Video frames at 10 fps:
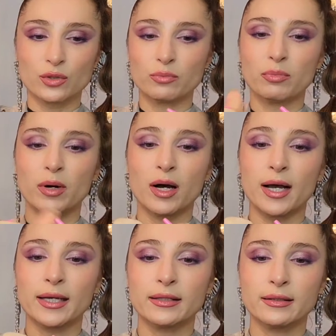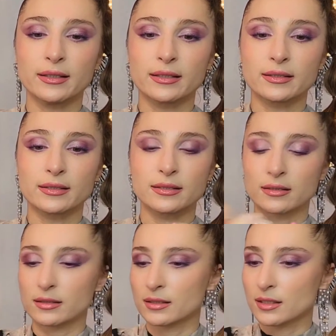to buy this
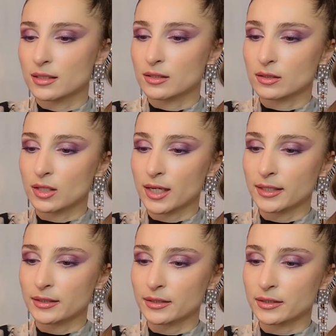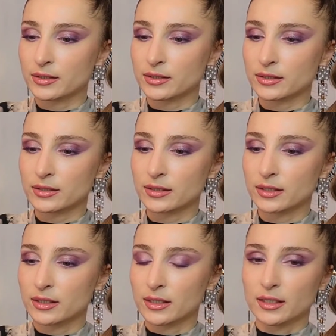liners,
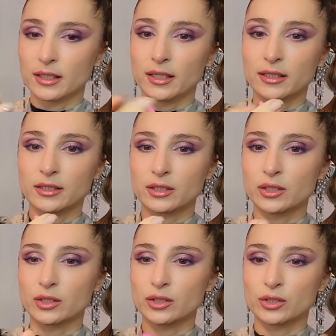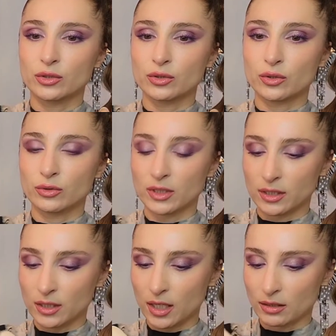it's good to know the
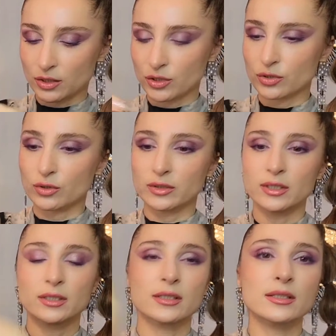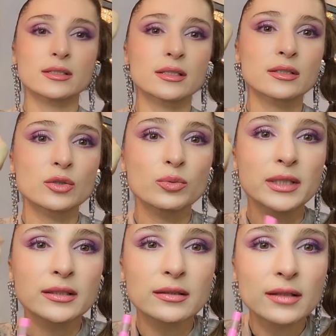color. So this is the
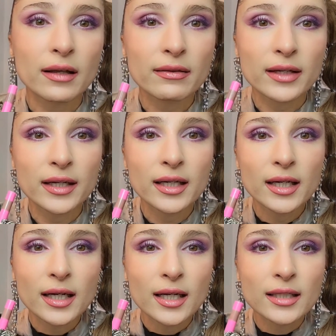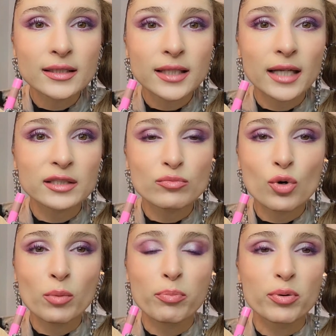Sweet Nothing. It has
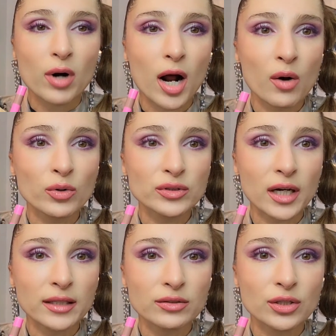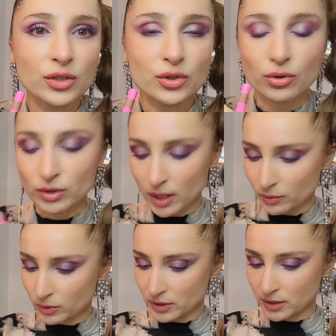more brown undertone, I
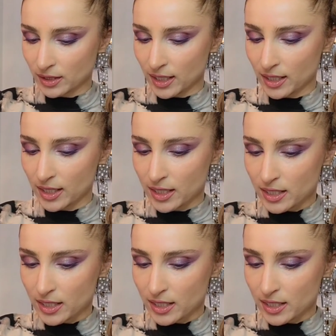would say